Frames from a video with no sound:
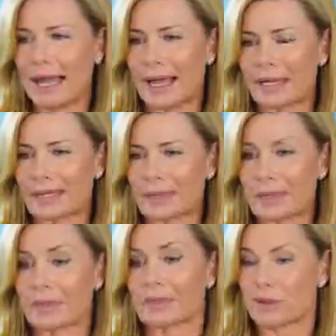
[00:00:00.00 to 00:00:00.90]

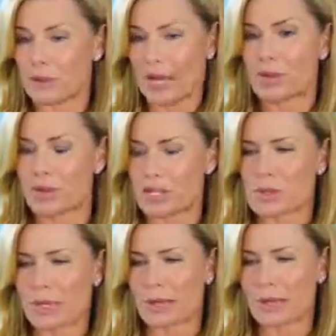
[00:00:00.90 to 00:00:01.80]
But I knew this
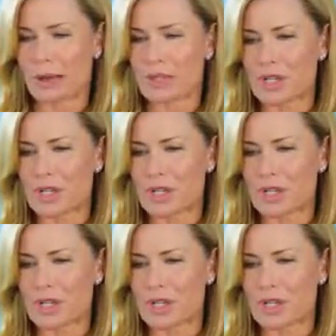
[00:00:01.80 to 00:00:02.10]
was coming up.